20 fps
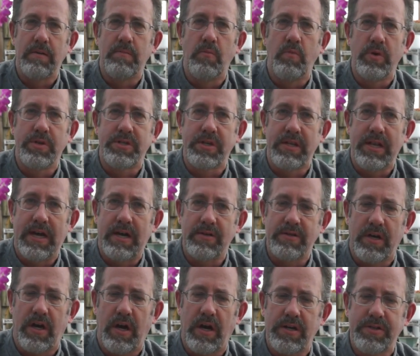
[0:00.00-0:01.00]
which allows
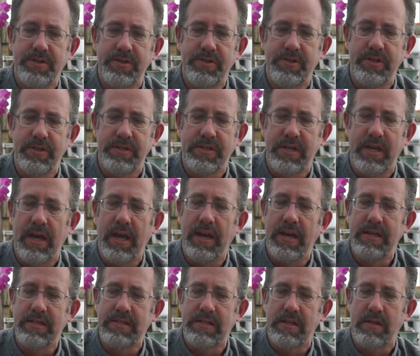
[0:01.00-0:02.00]
oxygen to get
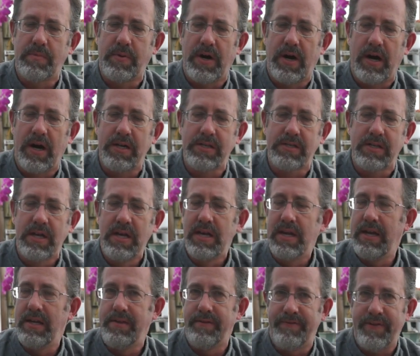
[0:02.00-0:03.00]
into the pots.
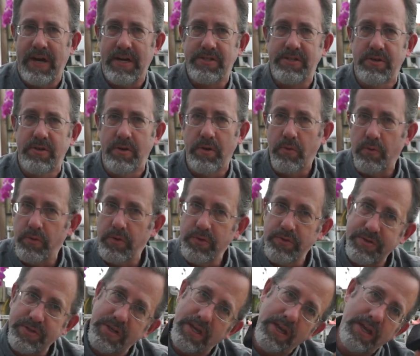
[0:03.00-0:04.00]
And the faster the
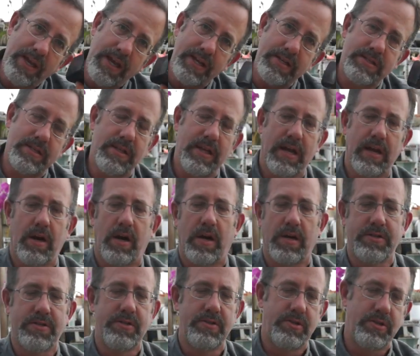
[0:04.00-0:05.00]
roots can get to that
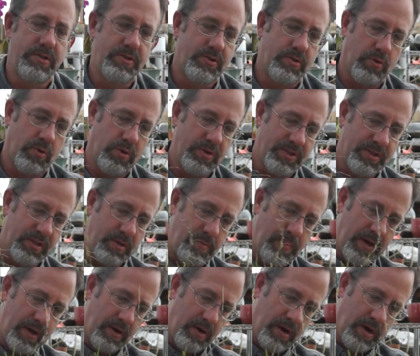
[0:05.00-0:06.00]
oxygen source, the
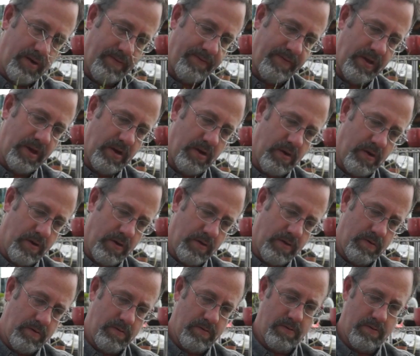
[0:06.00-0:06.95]
better off they are.